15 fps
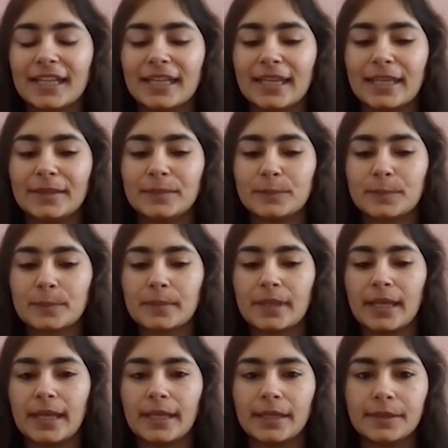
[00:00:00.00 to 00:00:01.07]
and
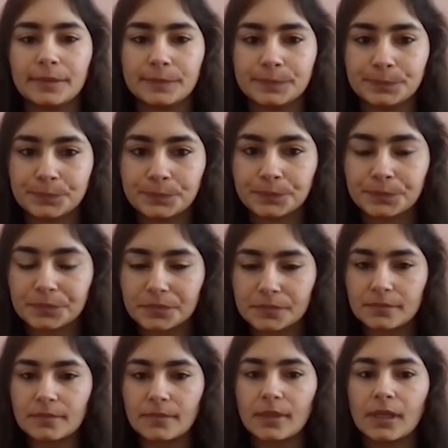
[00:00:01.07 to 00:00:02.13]
like
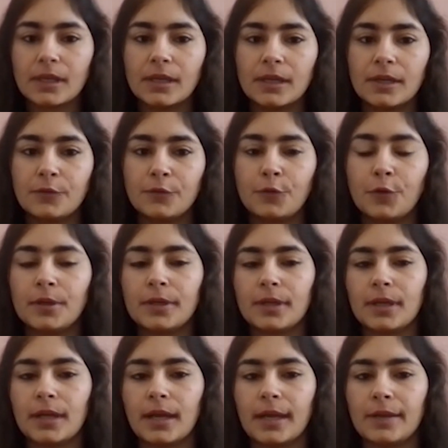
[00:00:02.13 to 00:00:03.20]

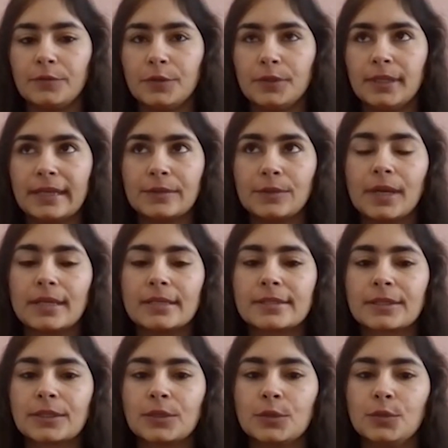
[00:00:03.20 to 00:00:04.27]
what I would like to
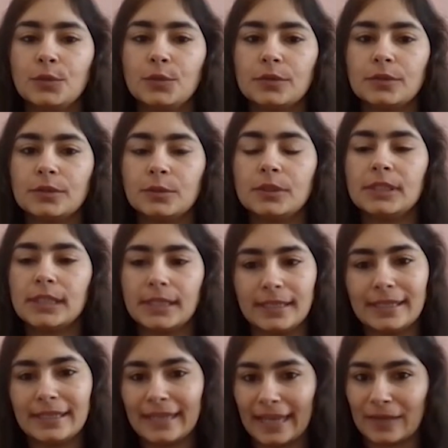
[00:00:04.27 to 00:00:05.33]
ask you to learn
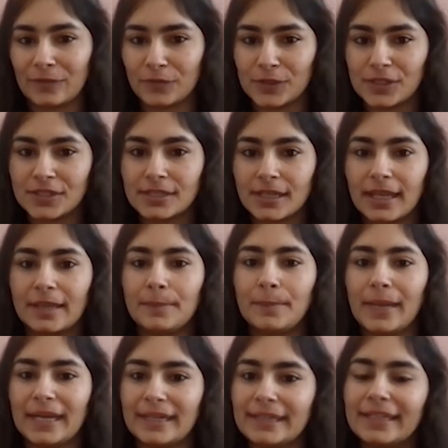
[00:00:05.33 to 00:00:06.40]
a language and
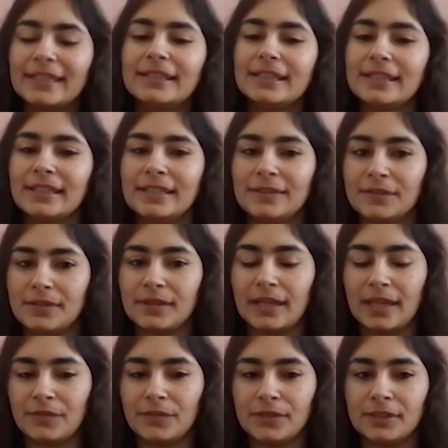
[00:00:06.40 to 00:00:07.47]
maintain the
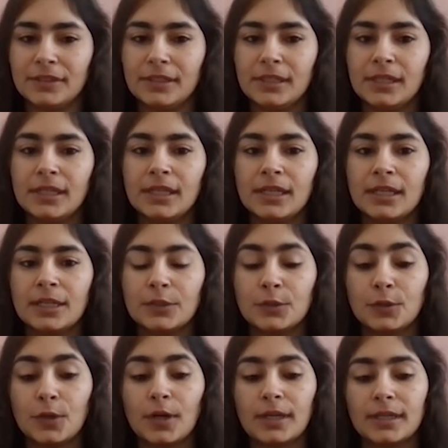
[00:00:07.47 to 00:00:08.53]
level to
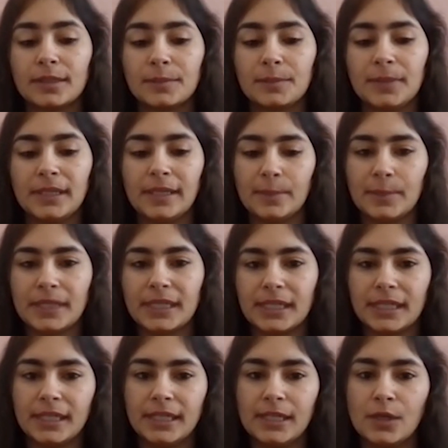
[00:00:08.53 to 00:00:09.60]
not be
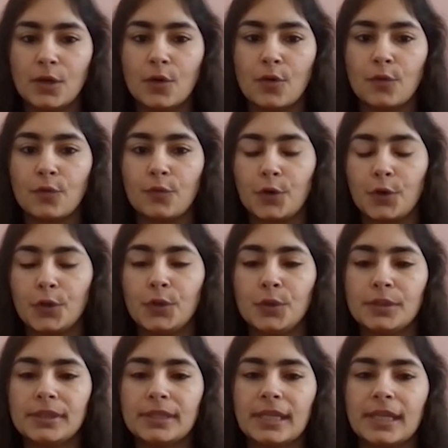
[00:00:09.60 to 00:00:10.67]
limited. What do
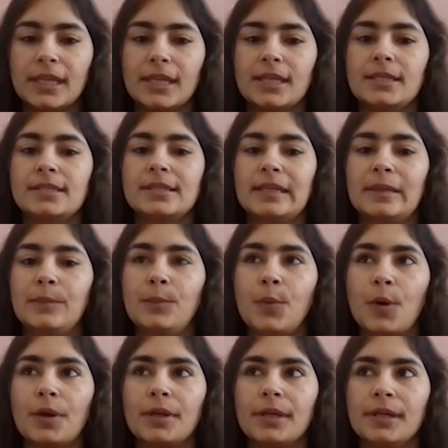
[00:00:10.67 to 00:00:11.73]
you think is
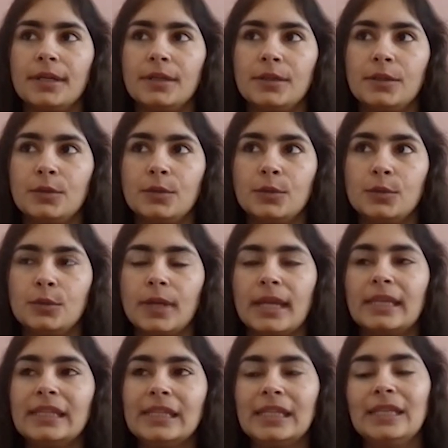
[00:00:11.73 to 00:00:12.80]
important to do
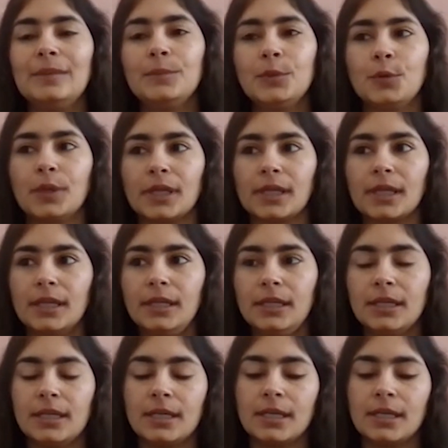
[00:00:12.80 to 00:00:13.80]
and keep doing it?